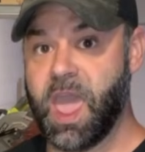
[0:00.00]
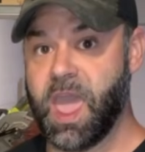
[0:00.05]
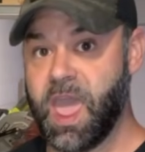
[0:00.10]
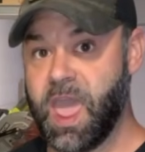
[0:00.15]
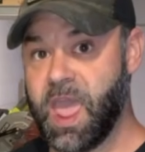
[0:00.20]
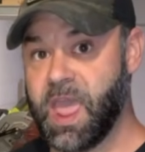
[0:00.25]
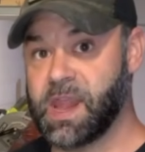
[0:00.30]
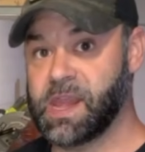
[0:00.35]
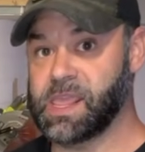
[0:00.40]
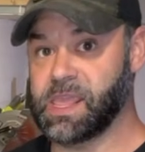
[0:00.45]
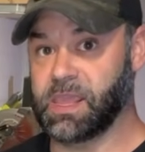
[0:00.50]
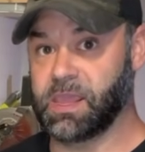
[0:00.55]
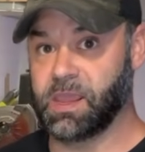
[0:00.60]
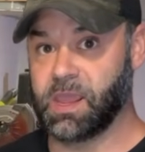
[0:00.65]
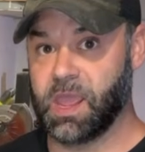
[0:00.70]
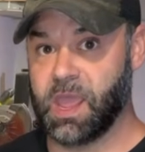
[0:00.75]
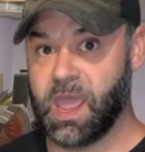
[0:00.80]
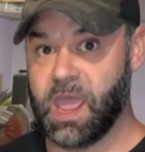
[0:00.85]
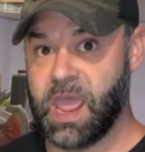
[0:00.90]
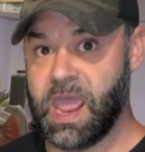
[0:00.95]
Any
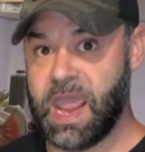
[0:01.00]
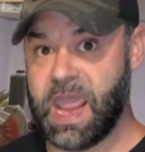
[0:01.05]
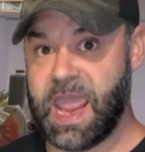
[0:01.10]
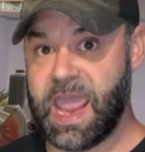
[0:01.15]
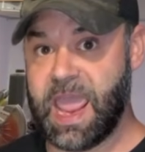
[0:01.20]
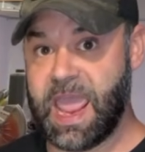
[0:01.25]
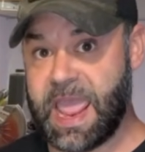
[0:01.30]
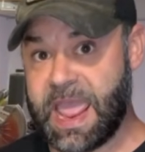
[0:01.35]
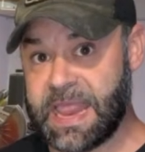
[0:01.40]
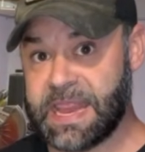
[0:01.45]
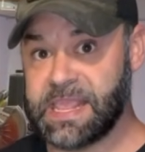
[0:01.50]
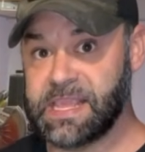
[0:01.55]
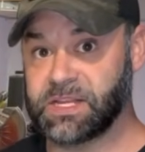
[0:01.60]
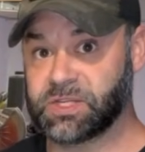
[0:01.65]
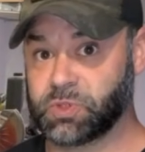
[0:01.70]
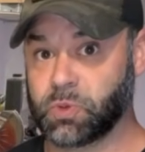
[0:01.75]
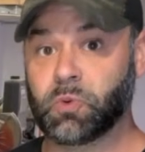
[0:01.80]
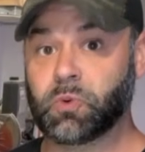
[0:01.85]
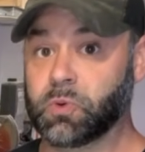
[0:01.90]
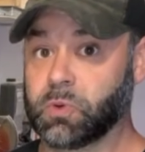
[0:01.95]

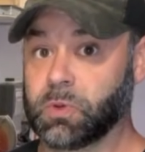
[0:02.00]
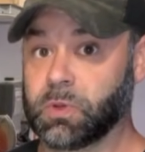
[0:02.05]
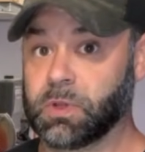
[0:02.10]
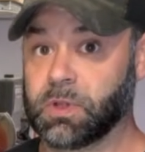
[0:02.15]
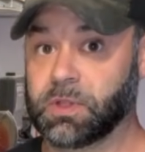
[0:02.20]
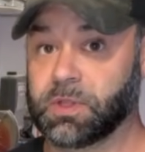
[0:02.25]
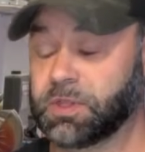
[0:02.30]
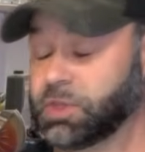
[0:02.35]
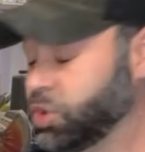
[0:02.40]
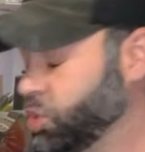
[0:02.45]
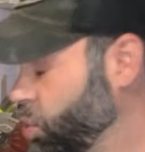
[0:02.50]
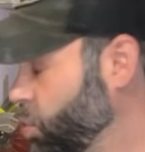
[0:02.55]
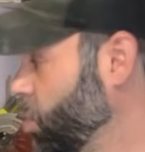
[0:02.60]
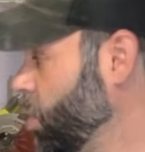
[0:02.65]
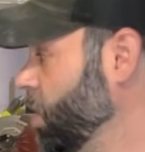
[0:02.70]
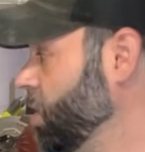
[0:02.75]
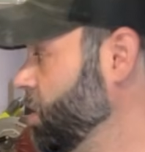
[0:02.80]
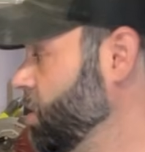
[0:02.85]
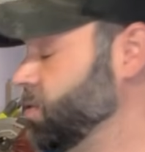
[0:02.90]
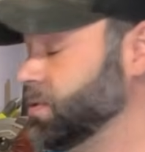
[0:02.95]
tool you
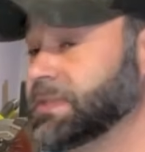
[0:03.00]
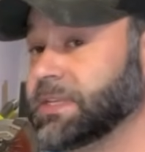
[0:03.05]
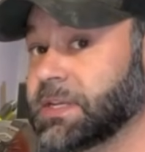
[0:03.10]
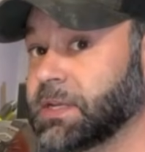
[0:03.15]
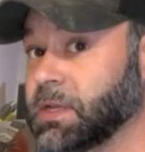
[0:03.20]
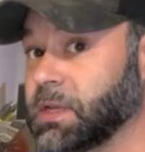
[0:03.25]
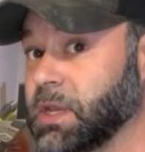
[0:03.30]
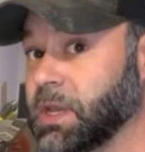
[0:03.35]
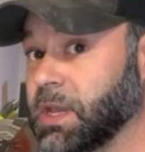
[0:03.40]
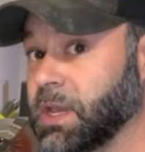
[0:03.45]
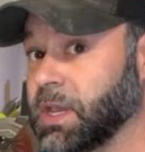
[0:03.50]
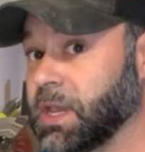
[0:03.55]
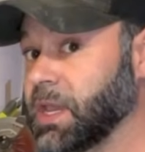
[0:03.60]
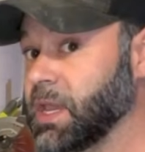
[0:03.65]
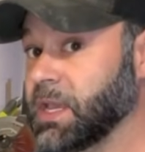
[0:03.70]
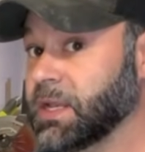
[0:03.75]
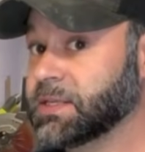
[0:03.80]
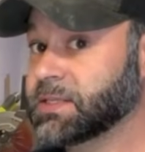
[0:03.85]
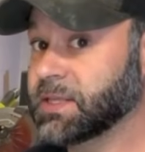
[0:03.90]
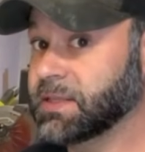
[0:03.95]
are using
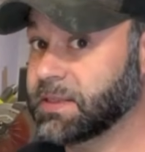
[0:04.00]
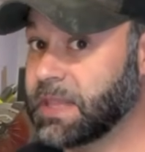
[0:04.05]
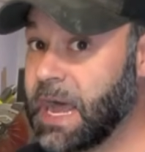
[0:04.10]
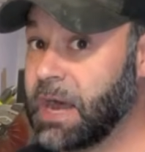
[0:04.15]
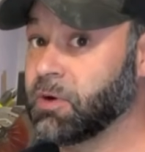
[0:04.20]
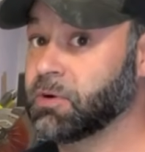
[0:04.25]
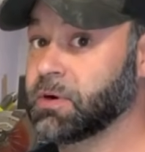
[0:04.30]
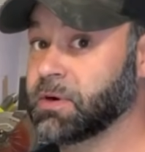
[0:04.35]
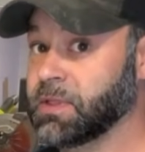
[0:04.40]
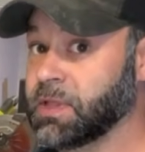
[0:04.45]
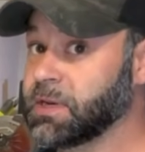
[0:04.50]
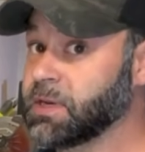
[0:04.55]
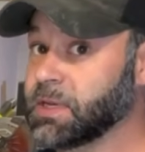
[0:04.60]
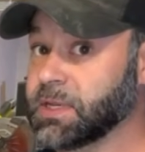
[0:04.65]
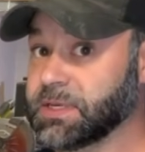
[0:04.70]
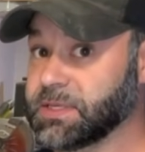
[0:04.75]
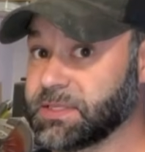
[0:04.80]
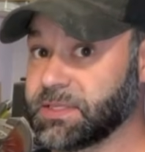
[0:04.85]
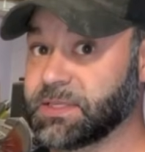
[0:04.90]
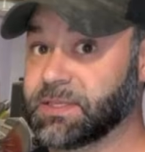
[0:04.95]
is louder than
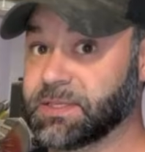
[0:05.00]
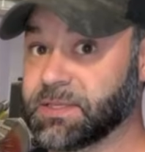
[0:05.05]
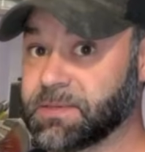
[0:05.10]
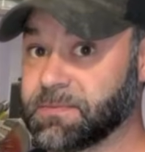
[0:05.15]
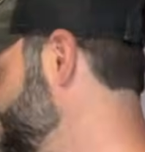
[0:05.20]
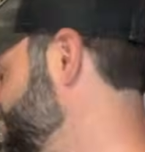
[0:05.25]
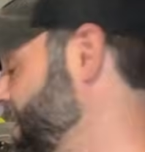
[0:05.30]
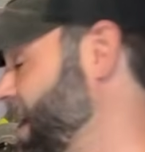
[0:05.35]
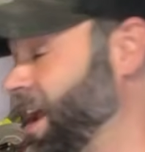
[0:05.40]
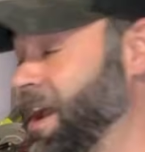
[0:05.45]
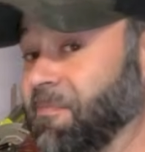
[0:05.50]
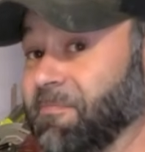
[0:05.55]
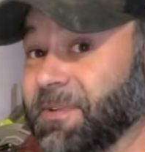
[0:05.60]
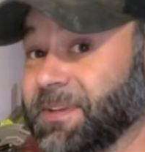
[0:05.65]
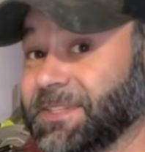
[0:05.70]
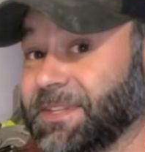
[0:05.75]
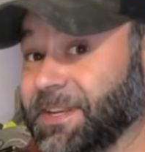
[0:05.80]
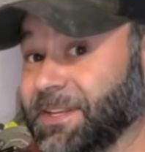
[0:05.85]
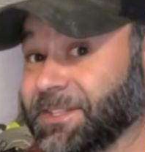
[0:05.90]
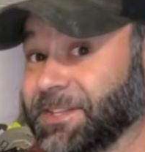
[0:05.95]
this. Damn,
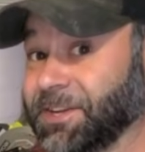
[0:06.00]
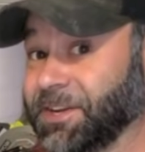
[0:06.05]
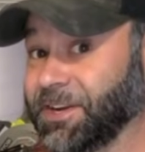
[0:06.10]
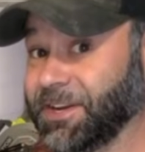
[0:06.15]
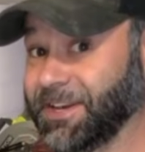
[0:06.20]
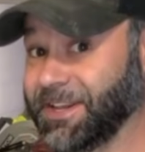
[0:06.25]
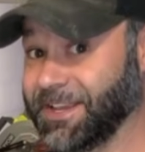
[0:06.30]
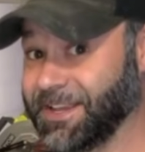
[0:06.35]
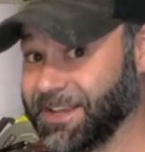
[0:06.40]
this thing's good.